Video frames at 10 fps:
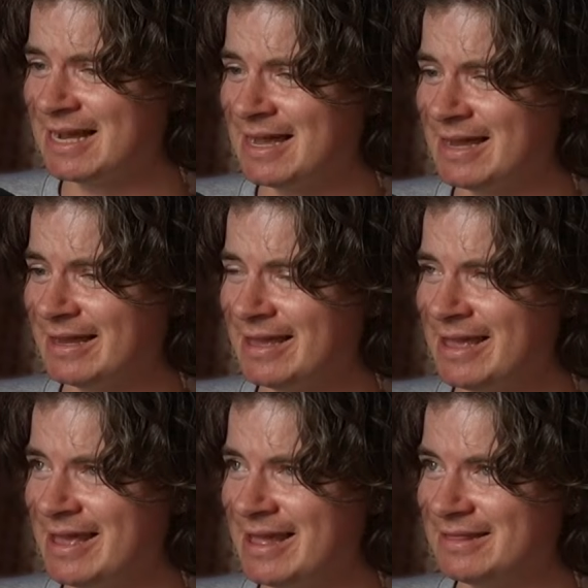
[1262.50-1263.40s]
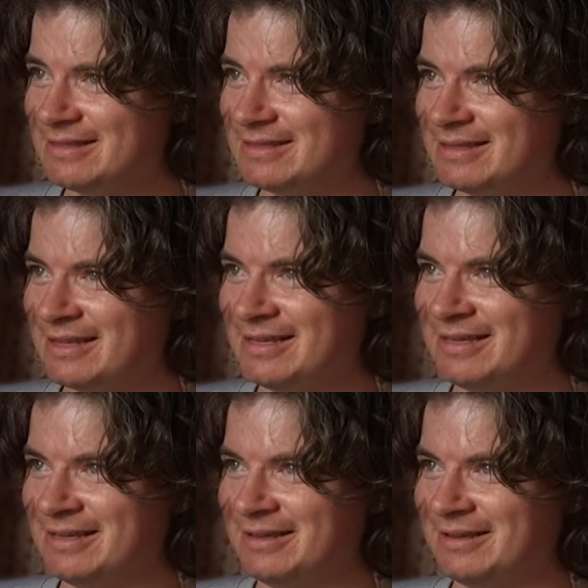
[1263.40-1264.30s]
guy, and then
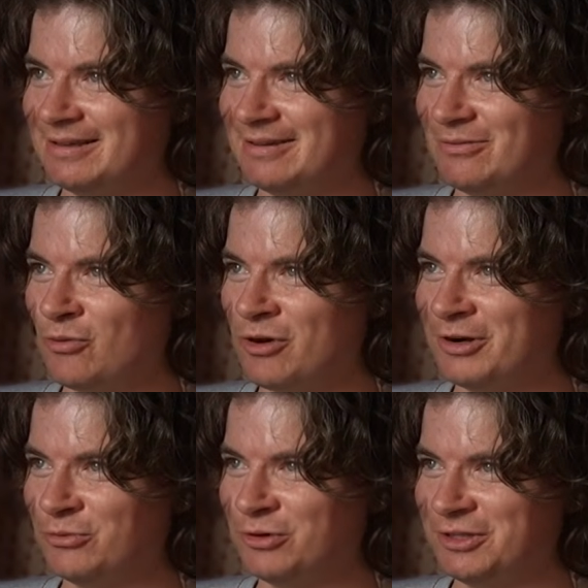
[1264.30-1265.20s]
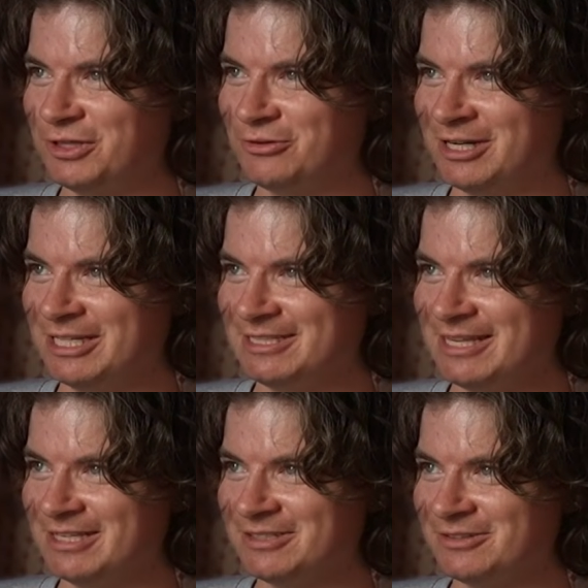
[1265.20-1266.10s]
he won a really gritty
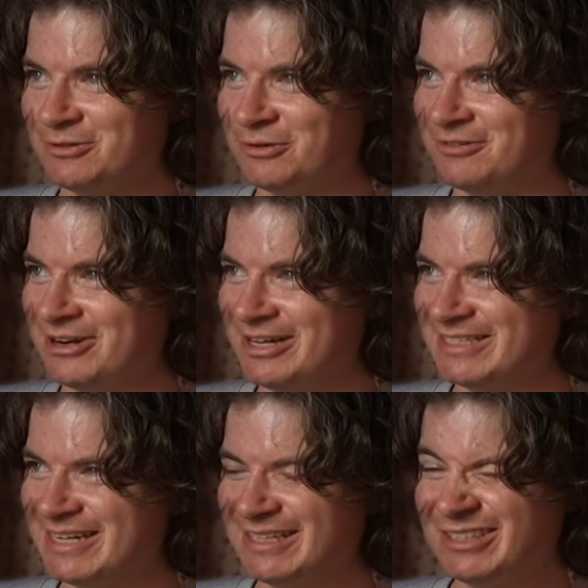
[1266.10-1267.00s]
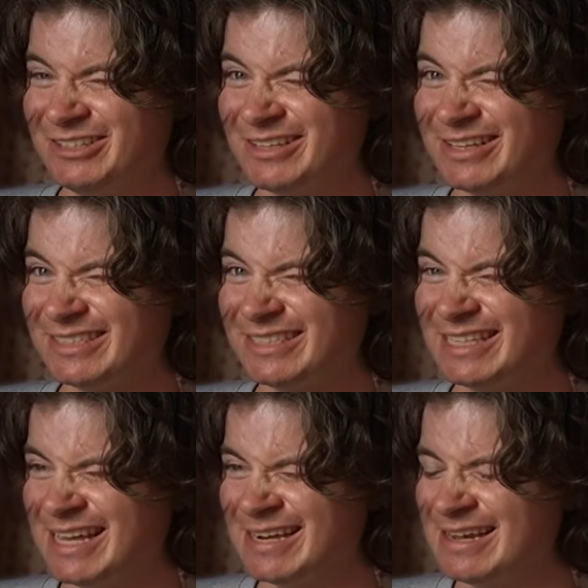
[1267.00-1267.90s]
stage of the Tour de France in I think
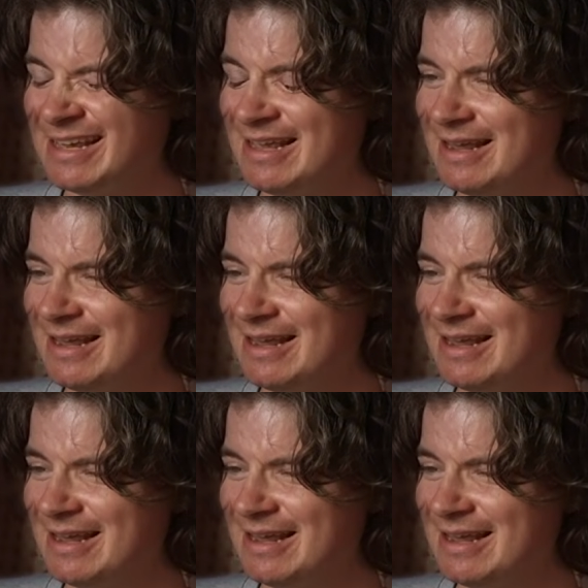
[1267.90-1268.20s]
2010,